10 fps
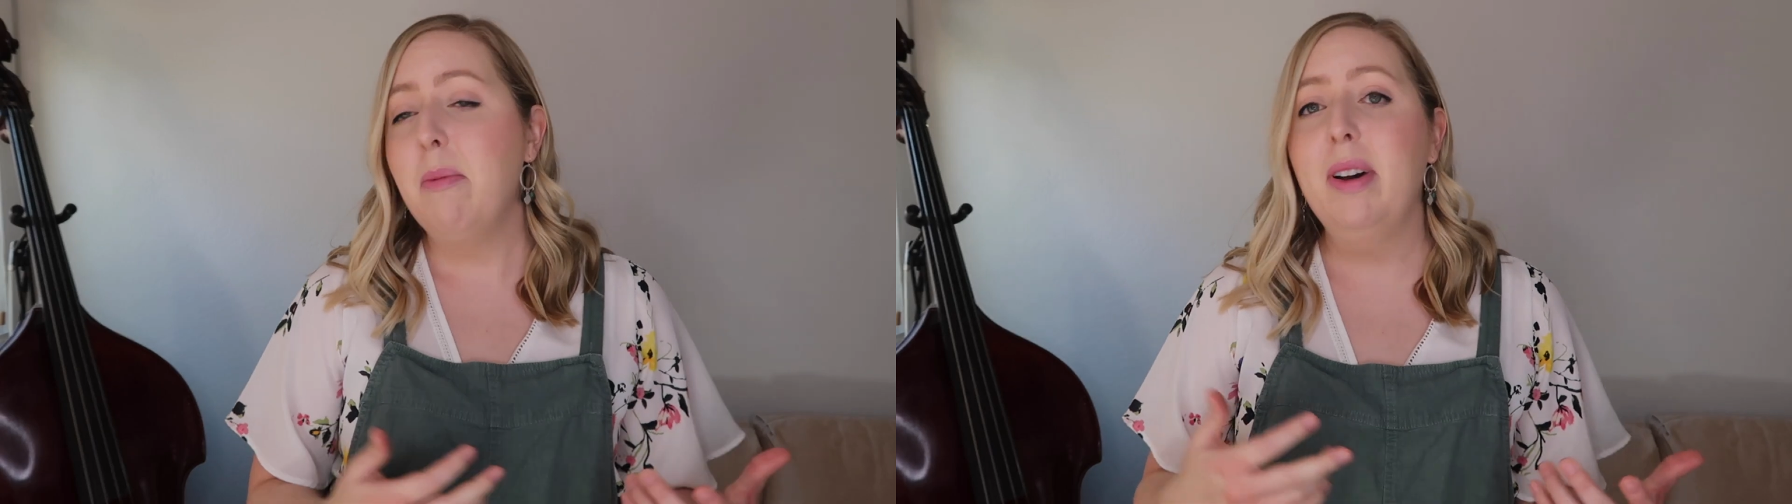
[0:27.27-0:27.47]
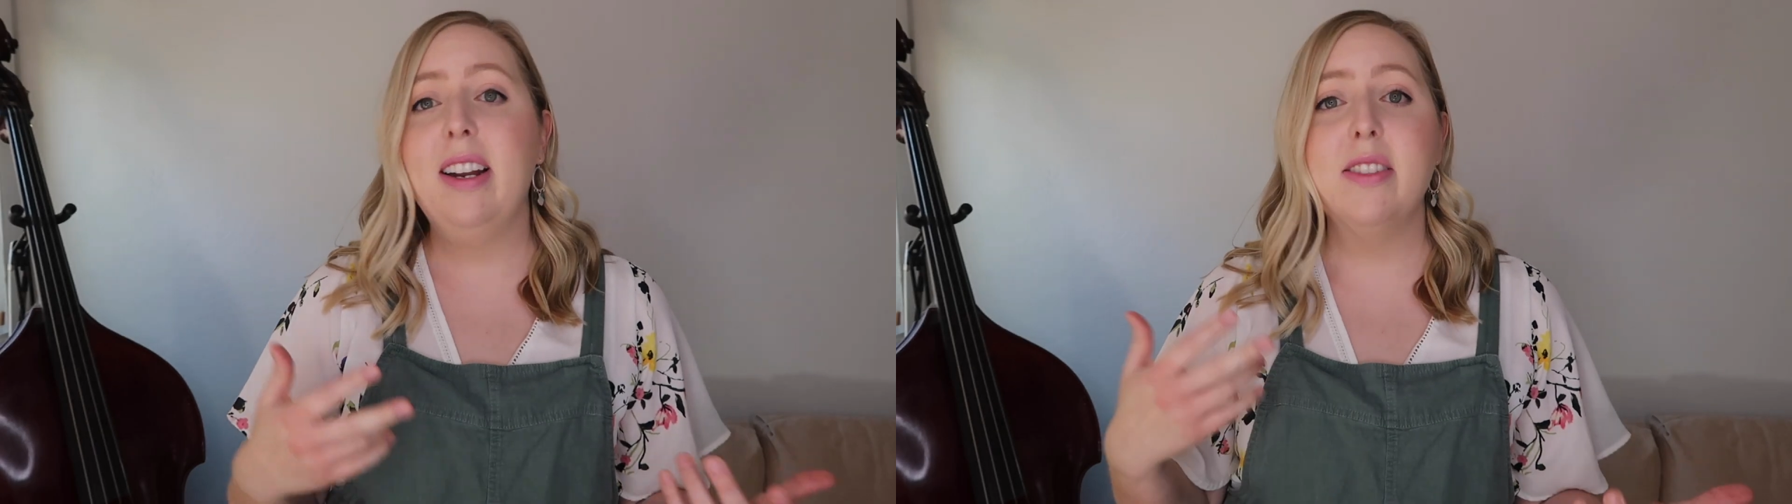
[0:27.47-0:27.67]

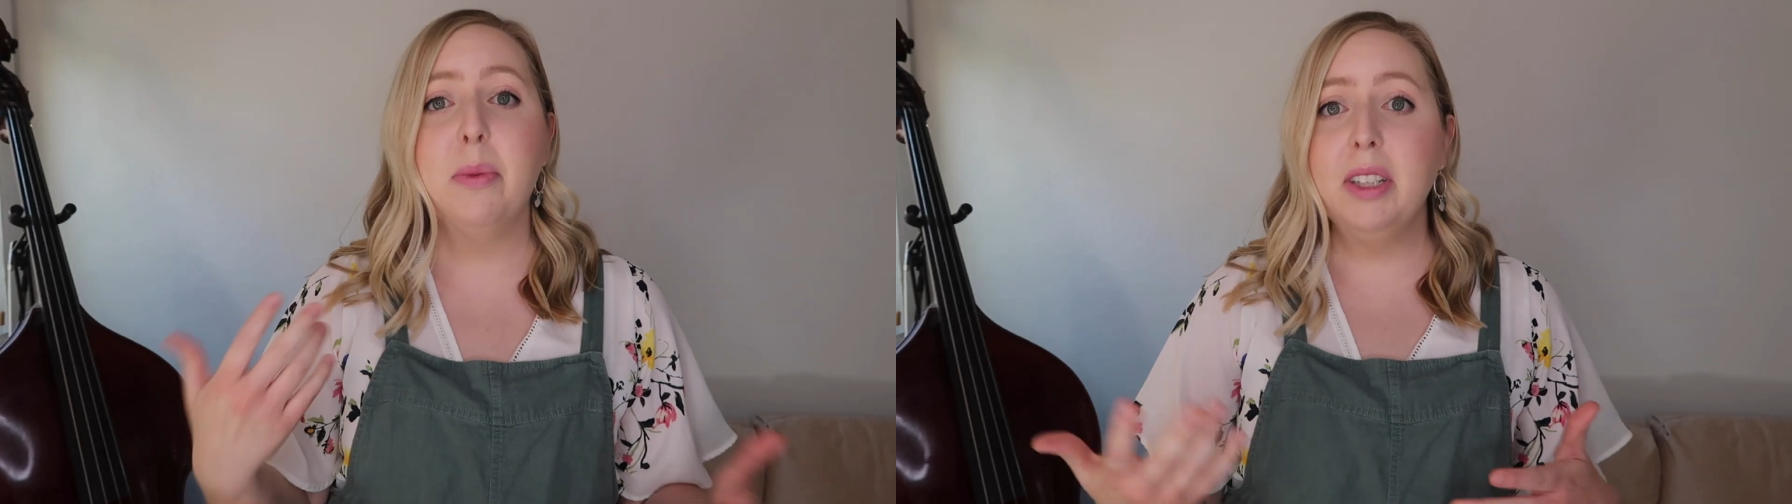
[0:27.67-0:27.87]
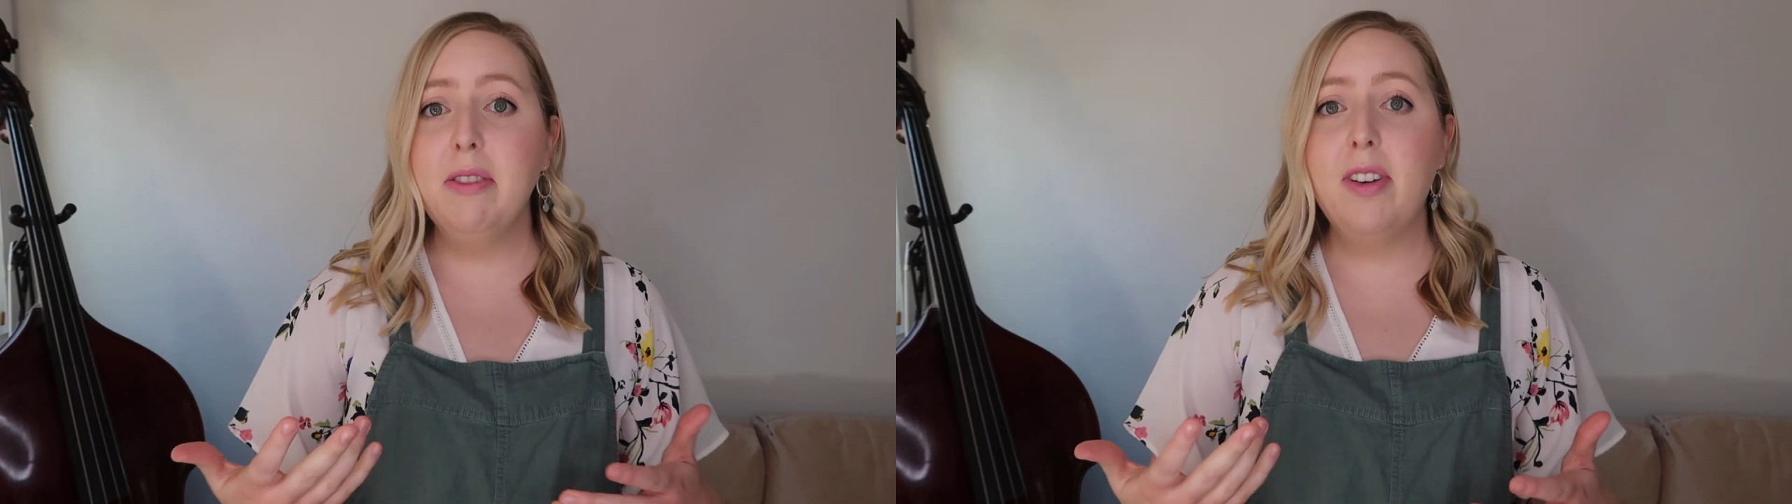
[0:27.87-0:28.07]
but it's
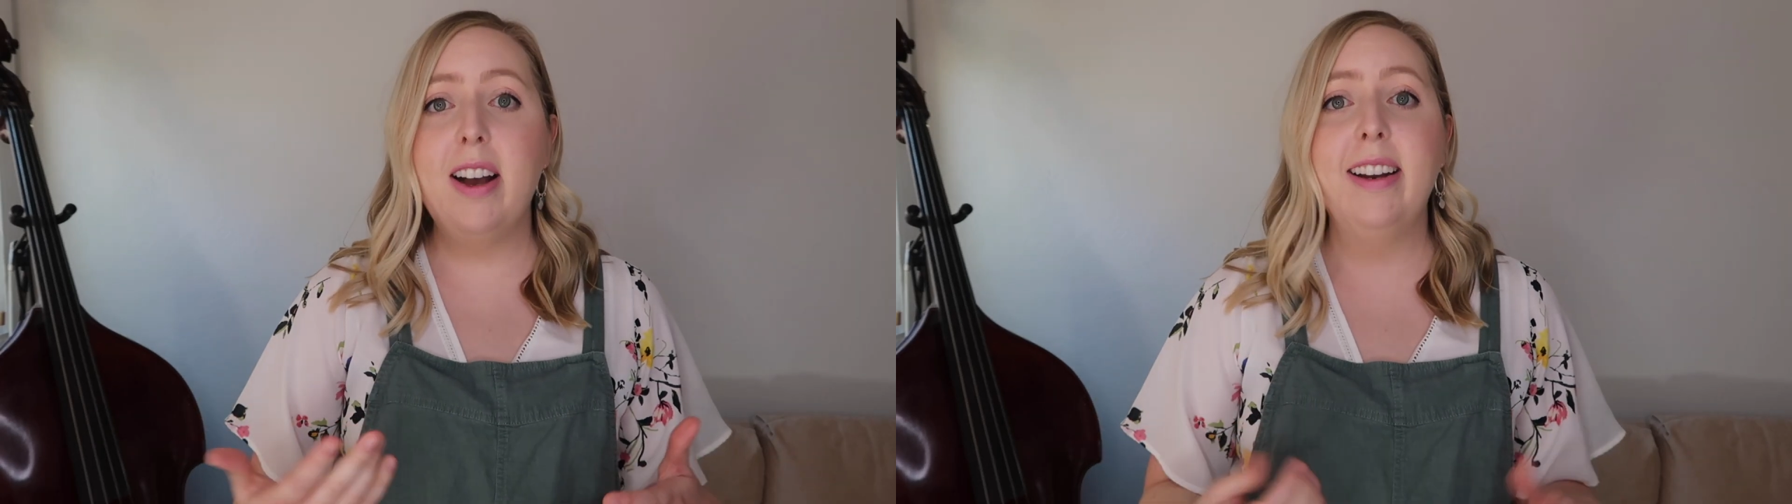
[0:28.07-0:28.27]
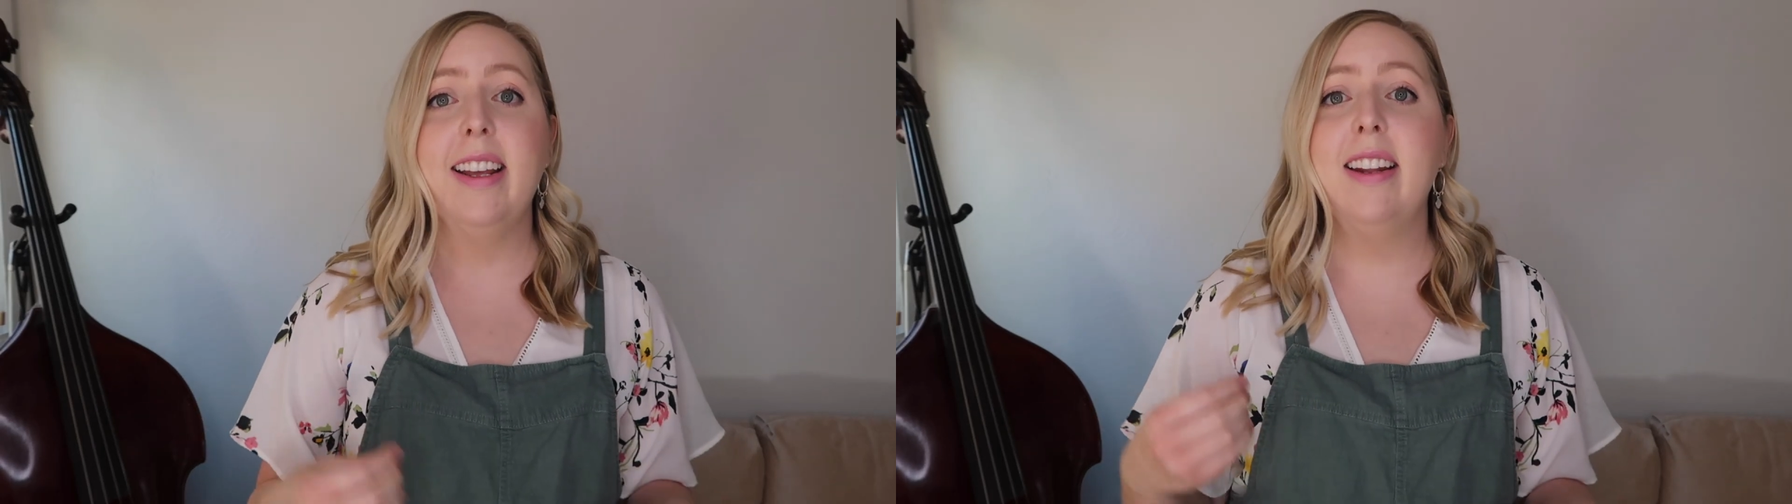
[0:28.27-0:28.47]
really
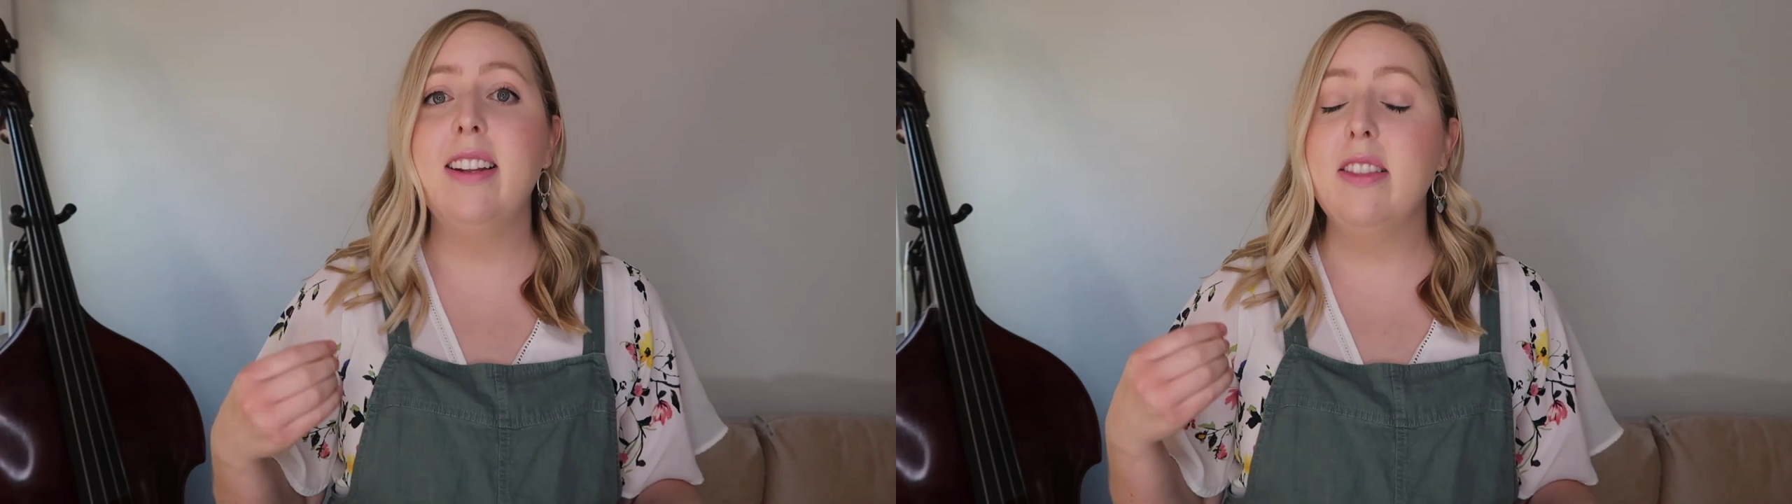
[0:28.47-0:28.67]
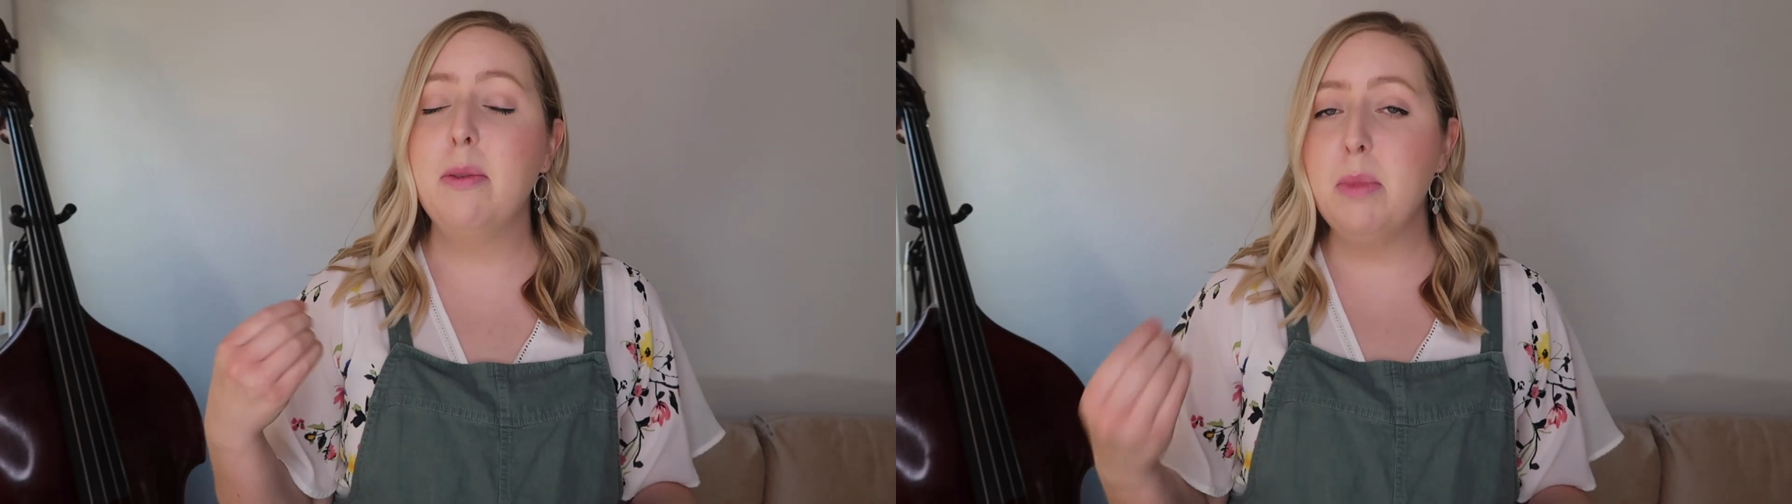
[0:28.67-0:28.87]
fun, and the